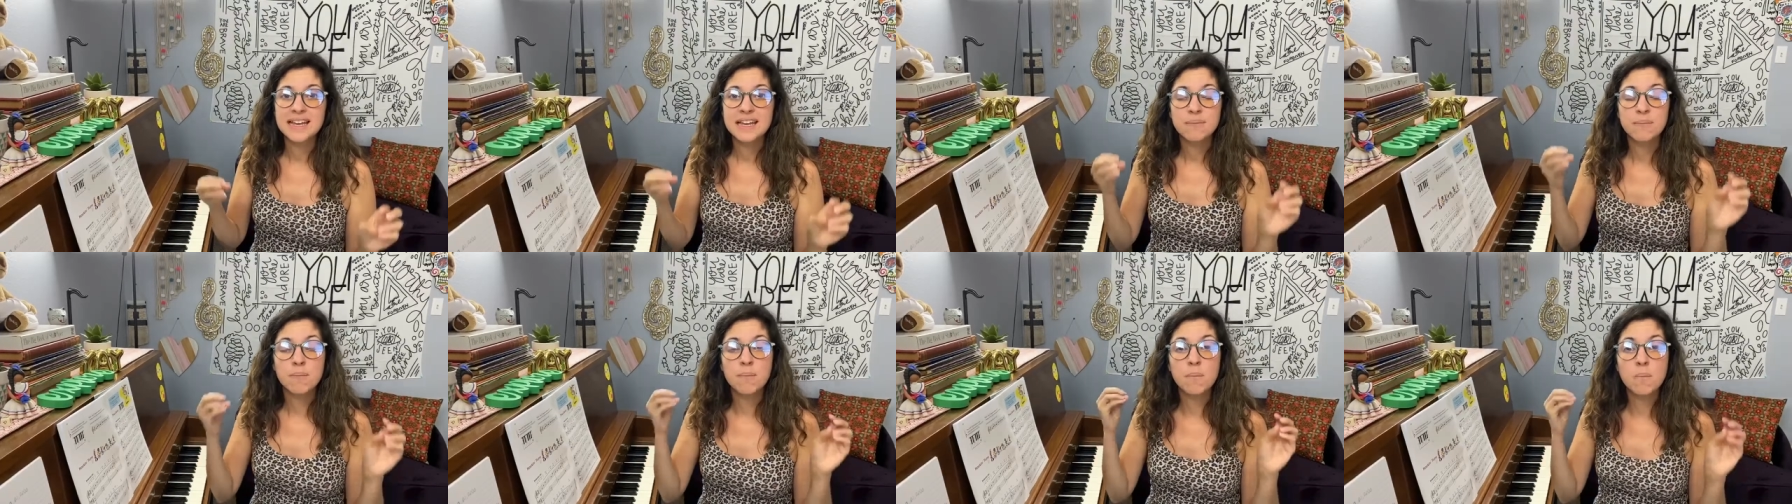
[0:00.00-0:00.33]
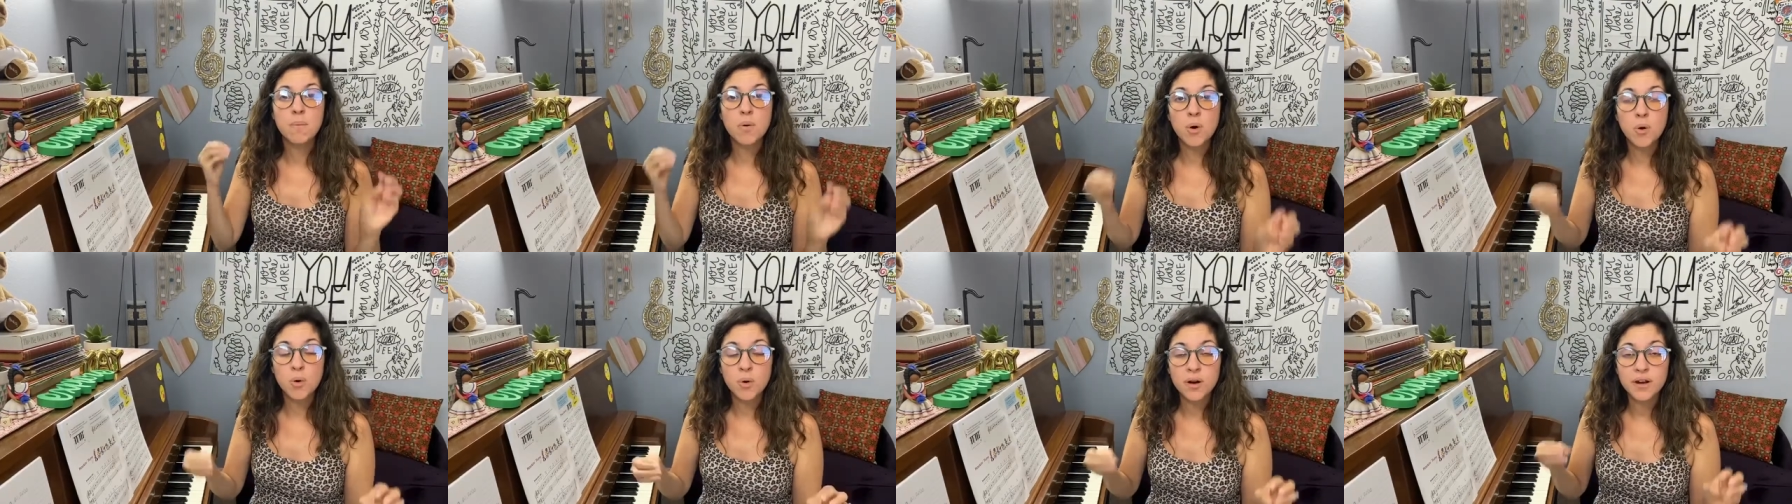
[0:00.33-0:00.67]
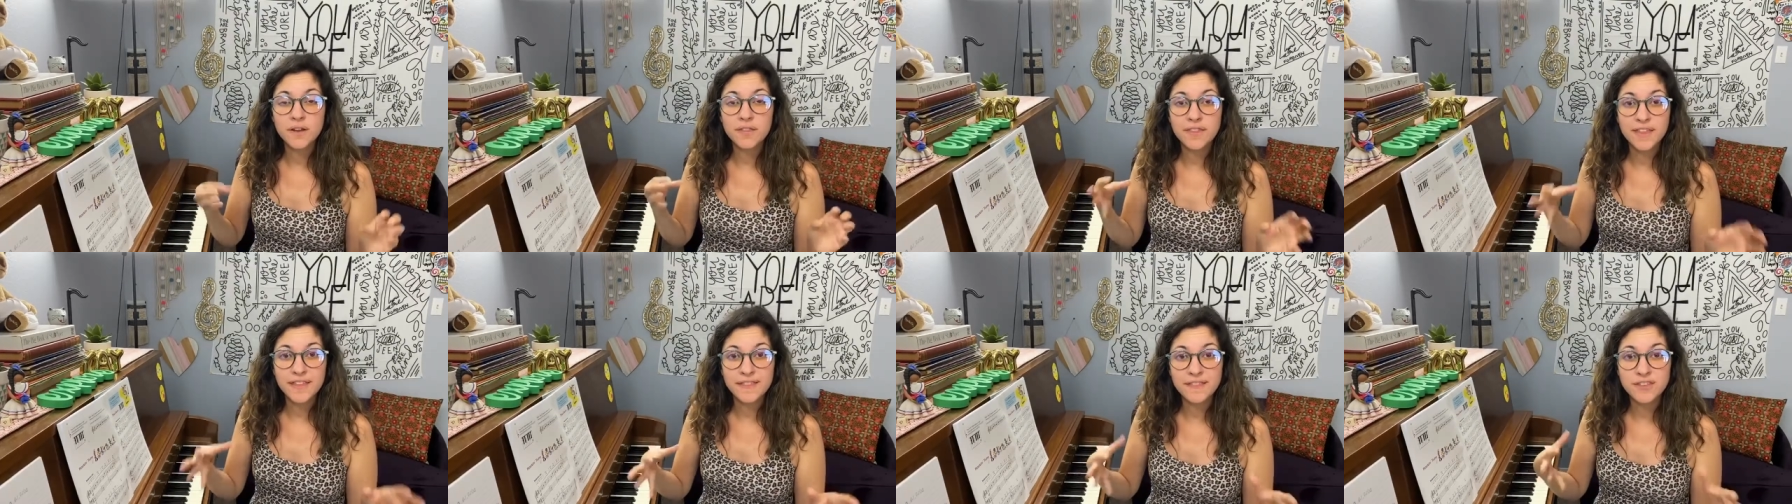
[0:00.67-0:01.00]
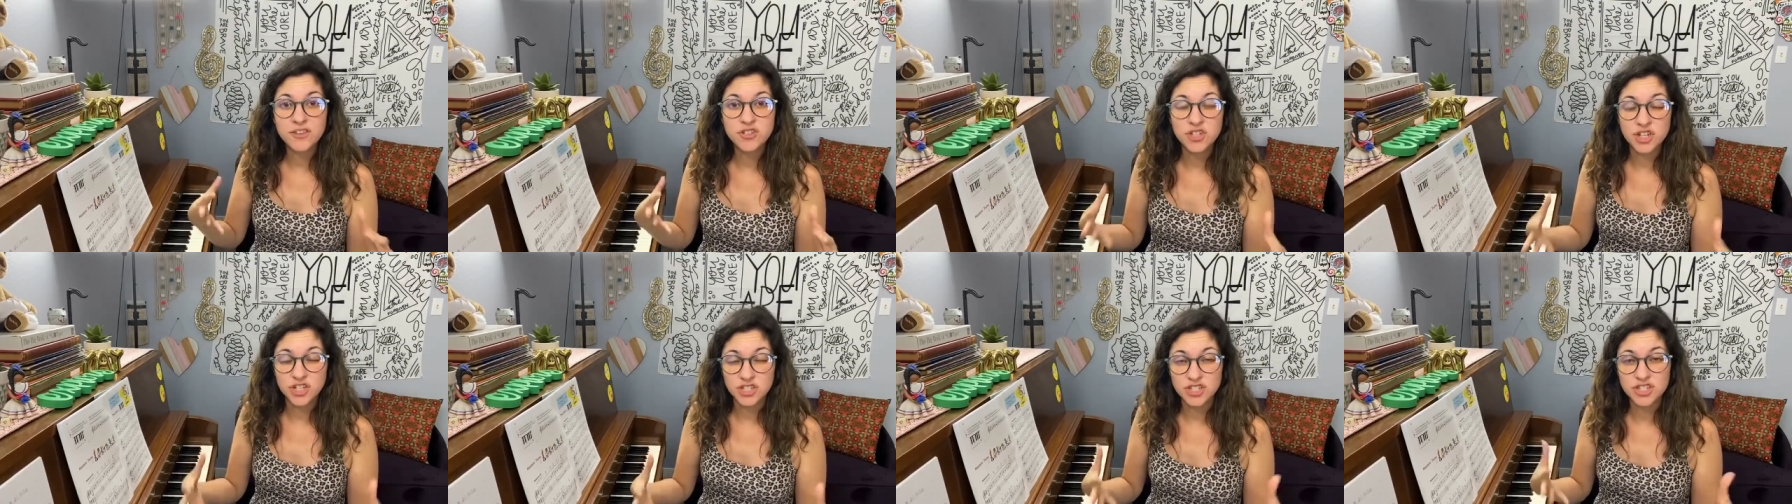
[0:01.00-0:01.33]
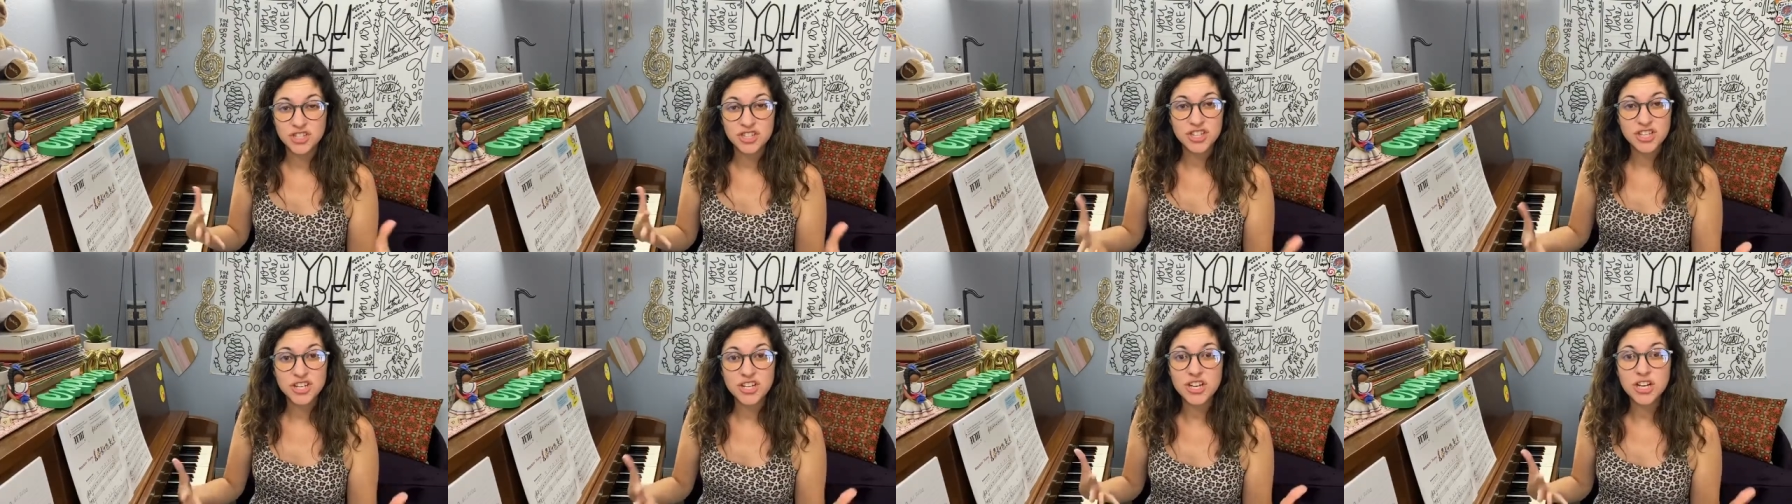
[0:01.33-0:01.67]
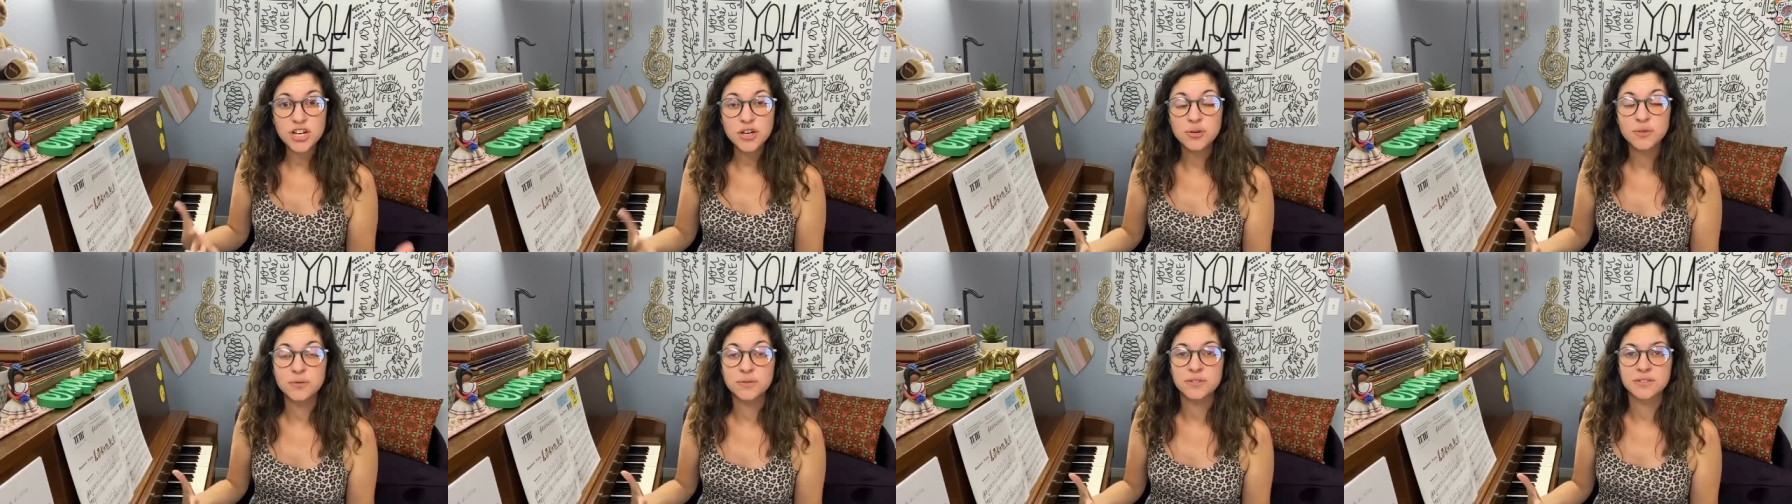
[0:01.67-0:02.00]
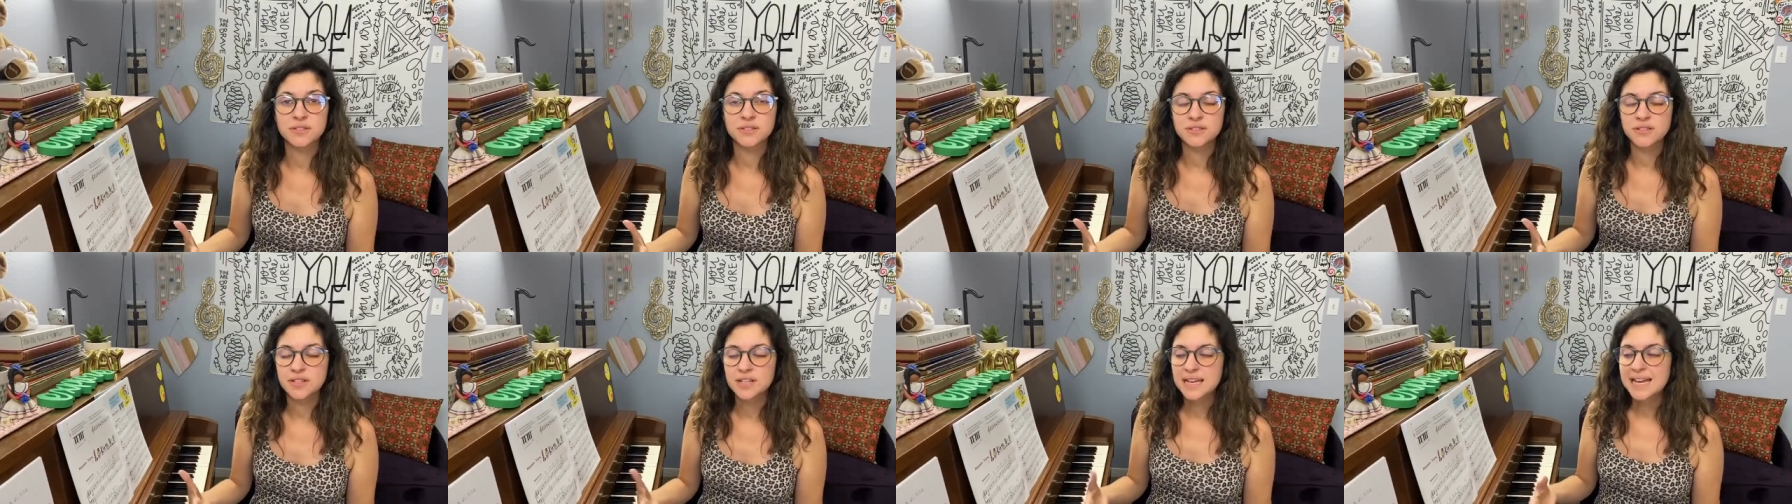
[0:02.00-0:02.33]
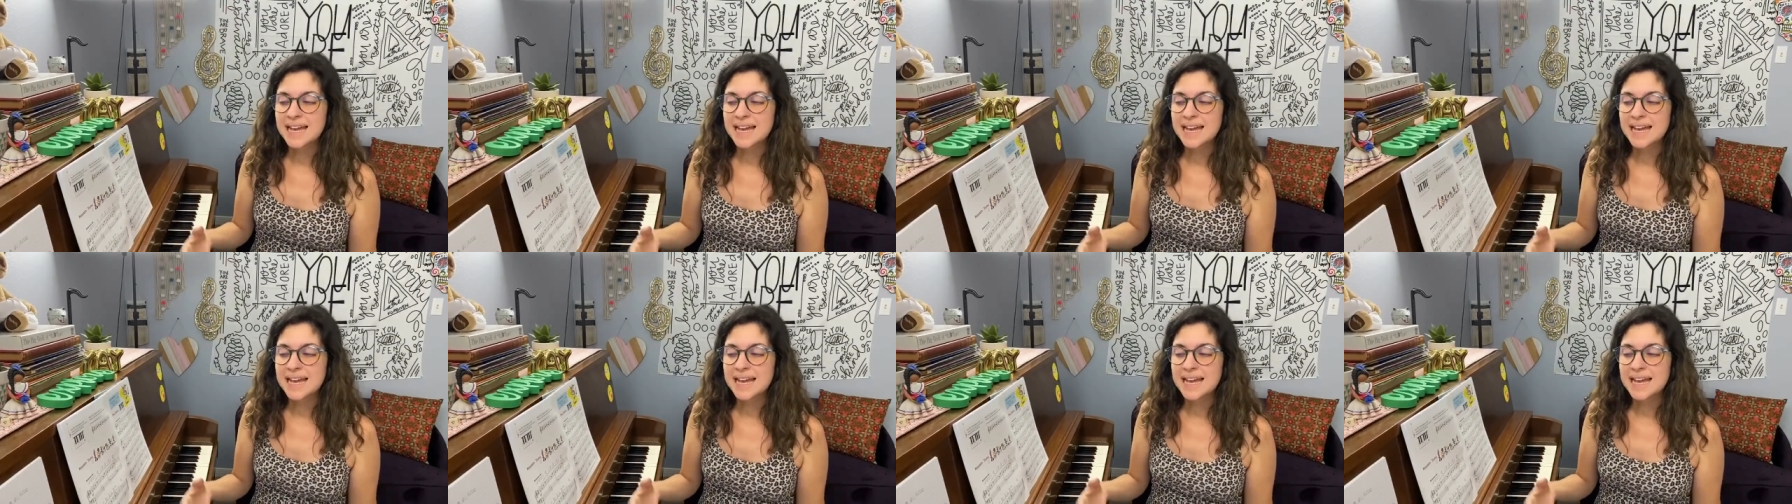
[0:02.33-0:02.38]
more than just the notes.